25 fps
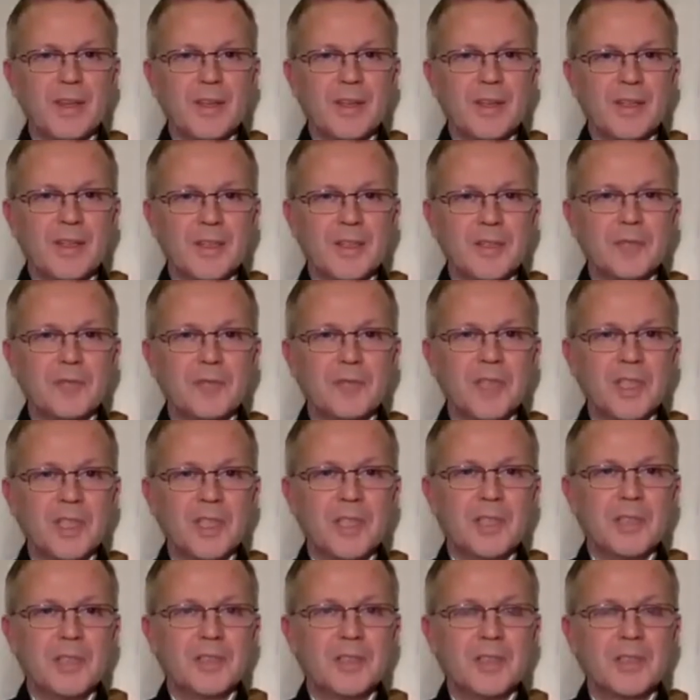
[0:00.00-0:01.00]
It's
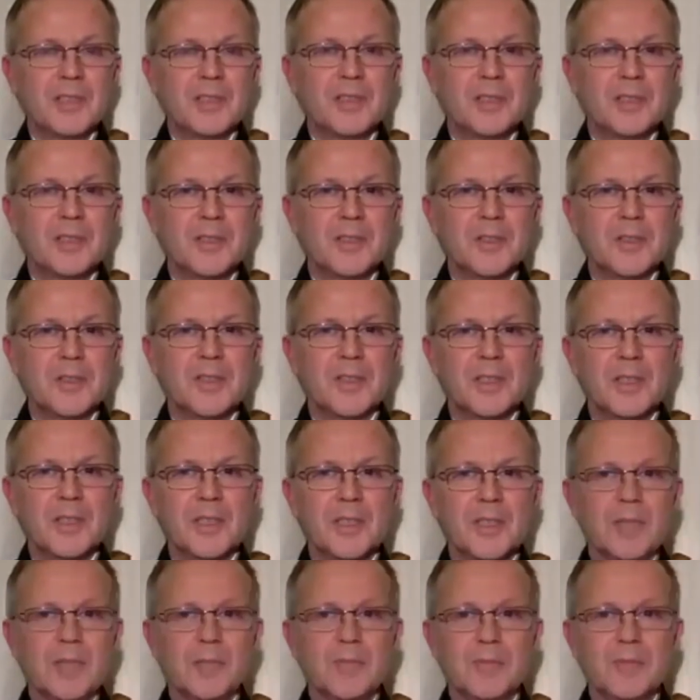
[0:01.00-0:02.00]
very, you know,
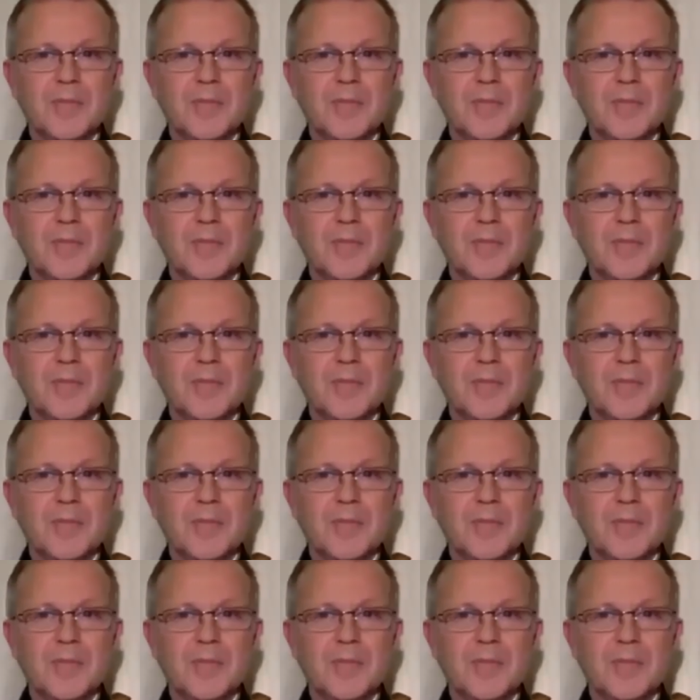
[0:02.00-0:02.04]
I'm,